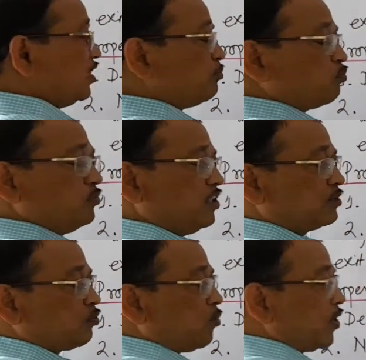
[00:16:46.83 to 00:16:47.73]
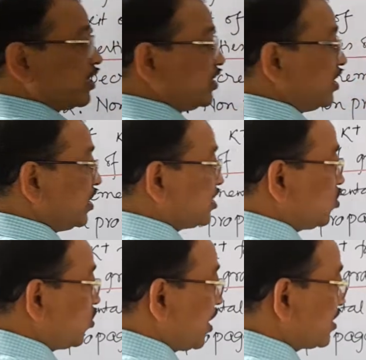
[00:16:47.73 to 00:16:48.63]
this property is
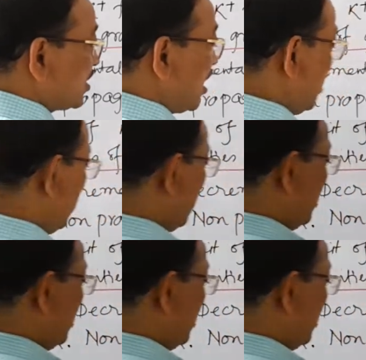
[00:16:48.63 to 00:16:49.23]
known as the